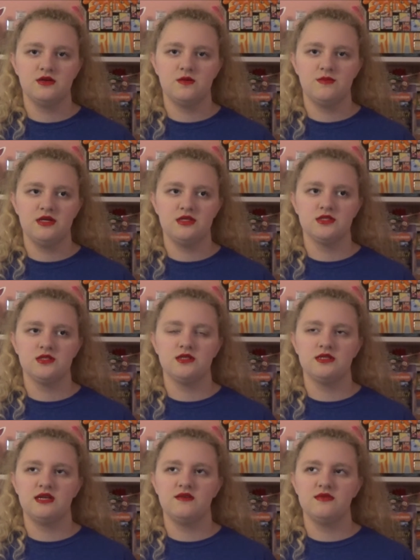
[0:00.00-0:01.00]
or a picture
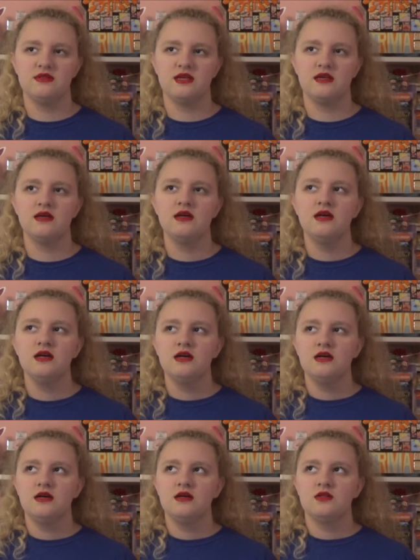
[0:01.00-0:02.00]
and I even like
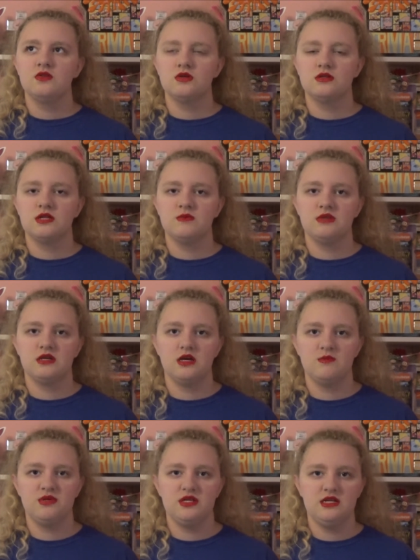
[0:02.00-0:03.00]
looked up the
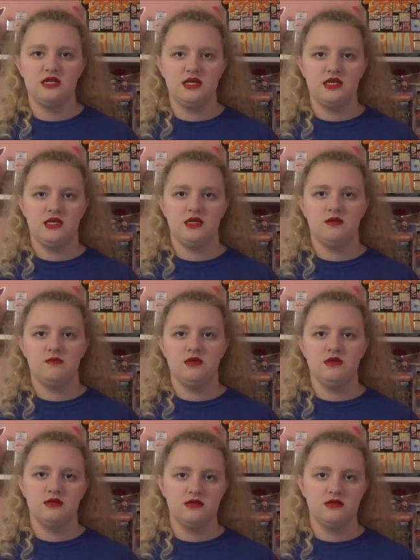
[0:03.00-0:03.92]
company name